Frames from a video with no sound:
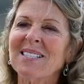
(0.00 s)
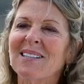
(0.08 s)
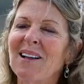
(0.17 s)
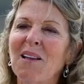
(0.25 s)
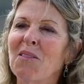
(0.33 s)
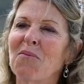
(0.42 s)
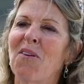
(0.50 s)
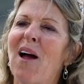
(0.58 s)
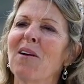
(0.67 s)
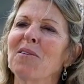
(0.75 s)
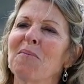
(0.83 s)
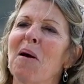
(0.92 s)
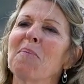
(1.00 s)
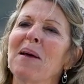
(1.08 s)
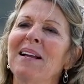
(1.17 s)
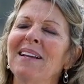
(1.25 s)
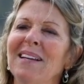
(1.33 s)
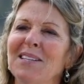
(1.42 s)
I still had the fire in my
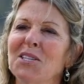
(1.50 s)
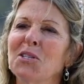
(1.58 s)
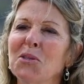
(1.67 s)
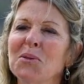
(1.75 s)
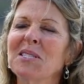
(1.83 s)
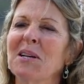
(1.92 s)
belly to do